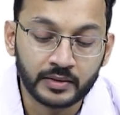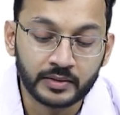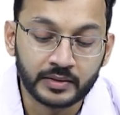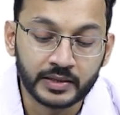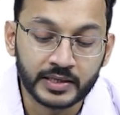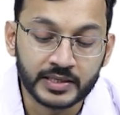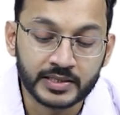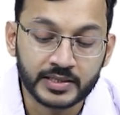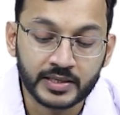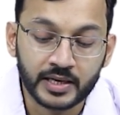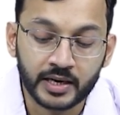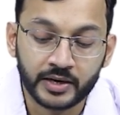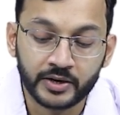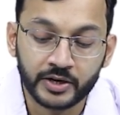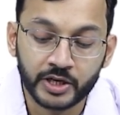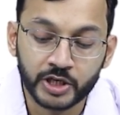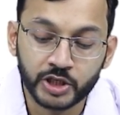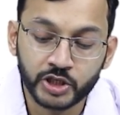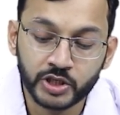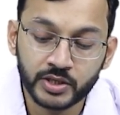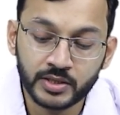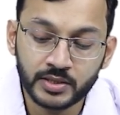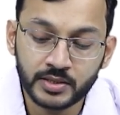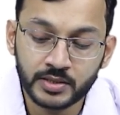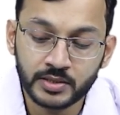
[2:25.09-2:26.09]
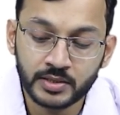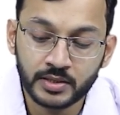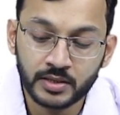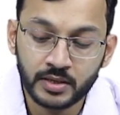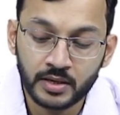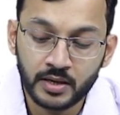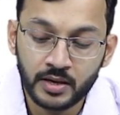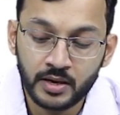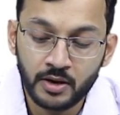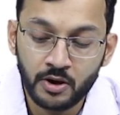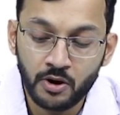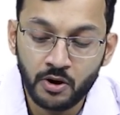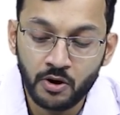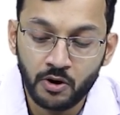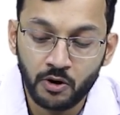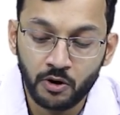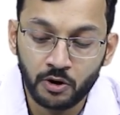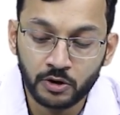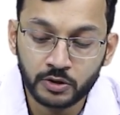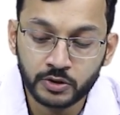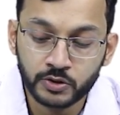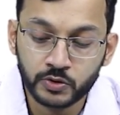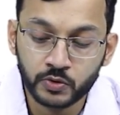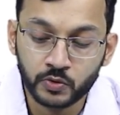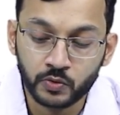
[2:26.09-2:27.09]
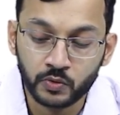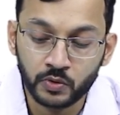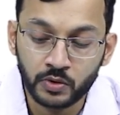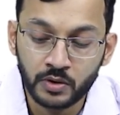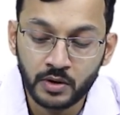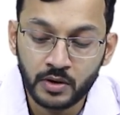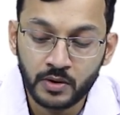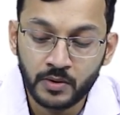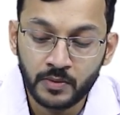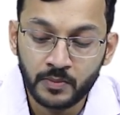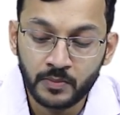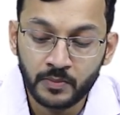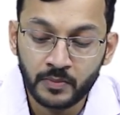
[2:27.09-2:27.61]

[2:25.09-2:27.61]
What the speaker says: These conditions also